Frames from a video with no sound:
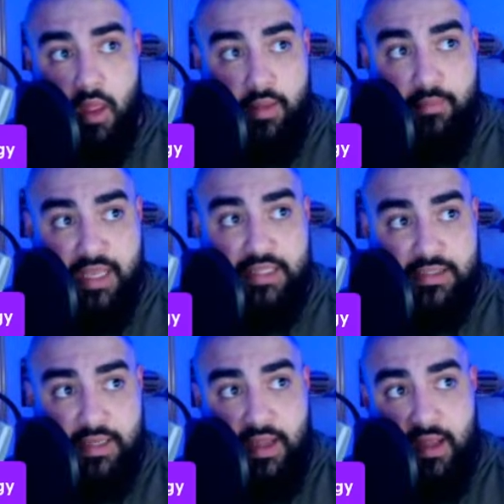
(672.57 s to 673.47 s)

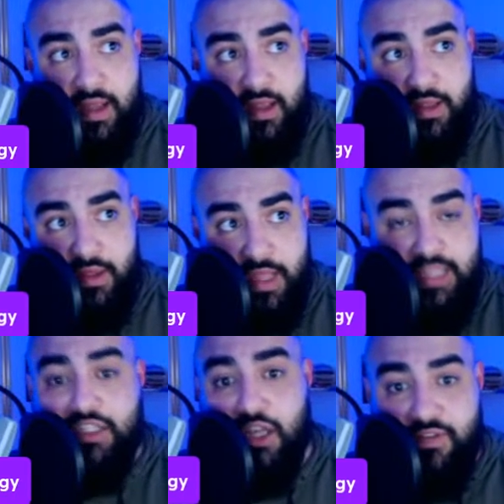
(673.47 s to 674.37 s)
means
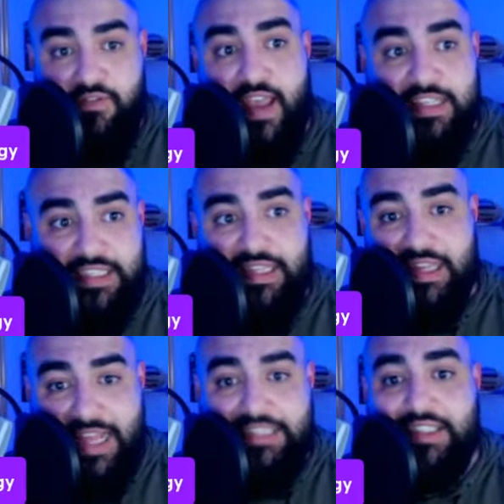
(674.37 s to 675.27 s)
he's going to face
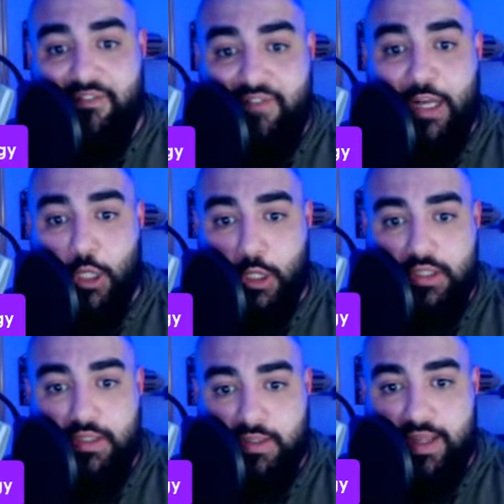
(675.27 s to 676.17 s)
less
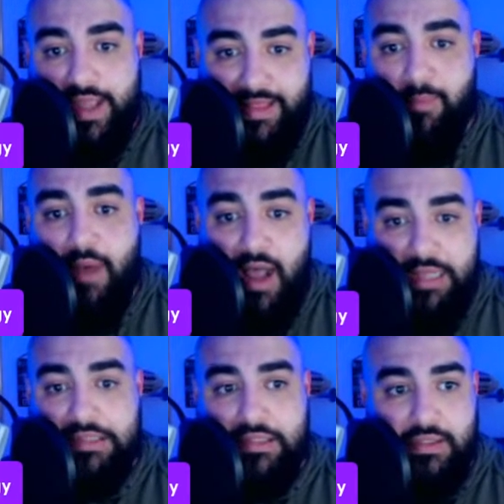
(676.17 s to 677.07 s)
defenders in the
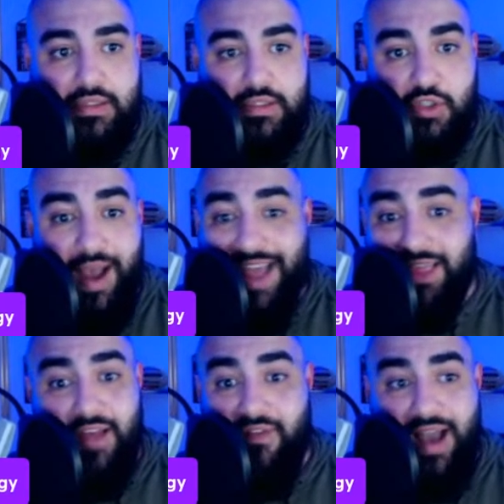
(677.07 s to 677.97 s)
box. So I
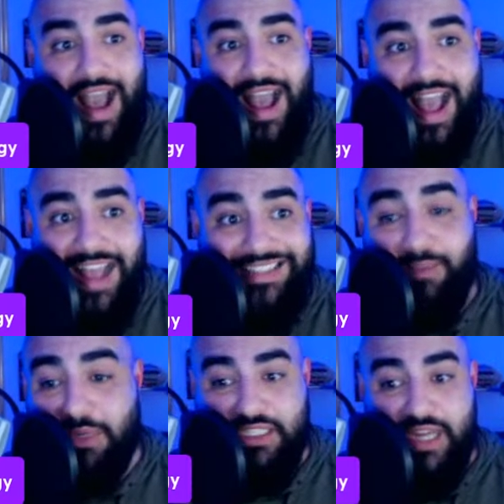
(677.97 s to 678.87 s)
love Isaiah
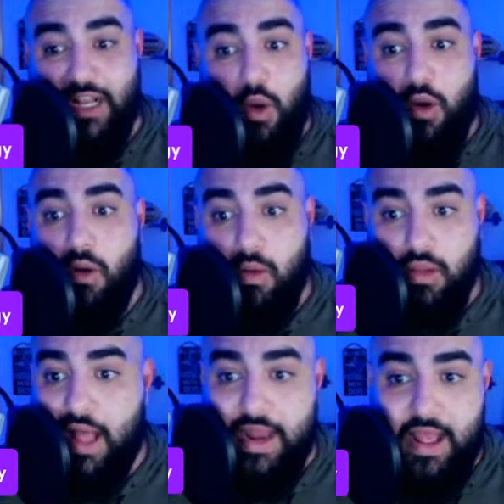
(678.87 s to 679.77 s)
Pacheco a whole
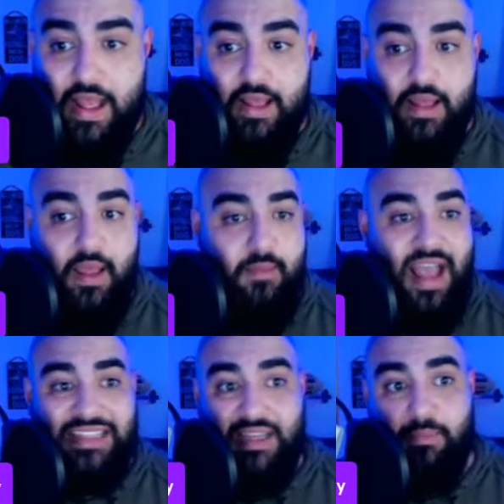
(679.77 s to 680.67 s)
lot.
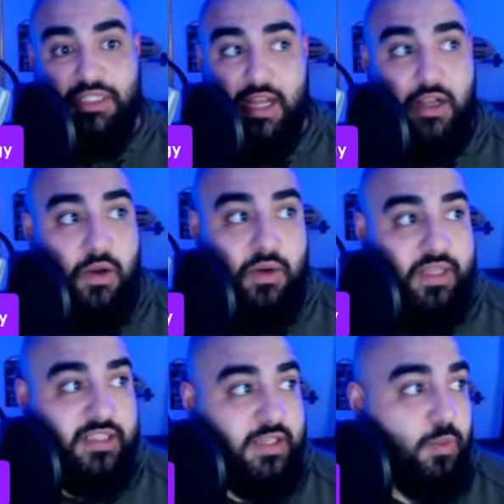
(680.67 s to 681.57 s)
Isaiah Pacheco
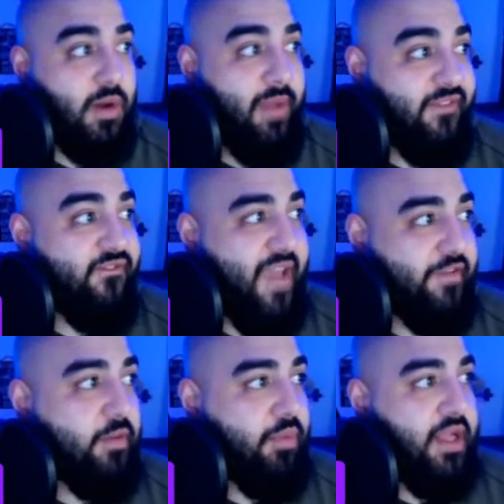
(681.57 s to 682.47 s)
is one of my
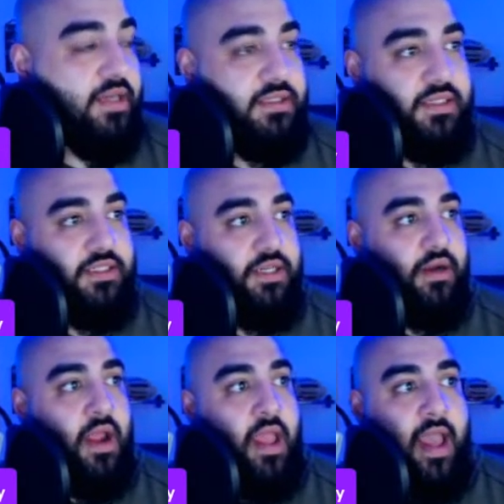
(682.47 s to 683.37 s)
favorite players this
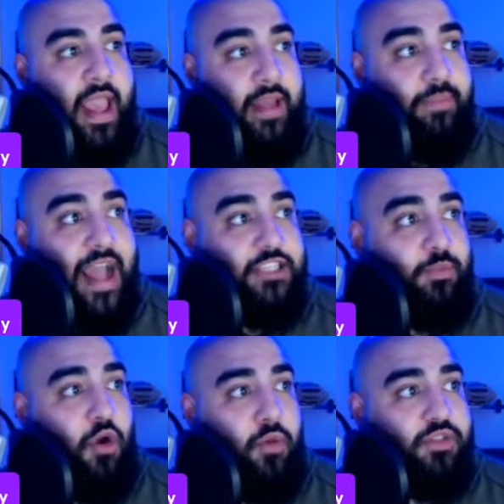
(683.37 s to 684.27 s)
year. And Patrick
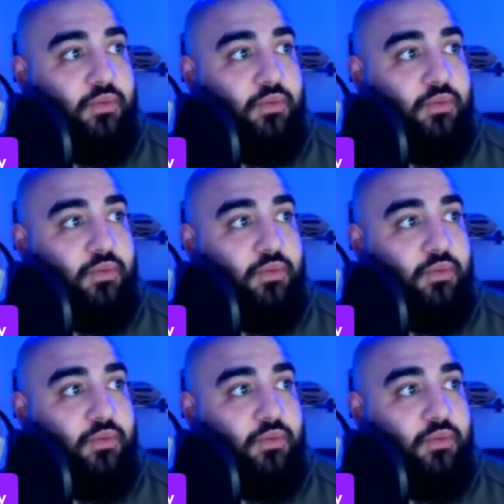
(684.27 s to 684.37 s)
Mahomes in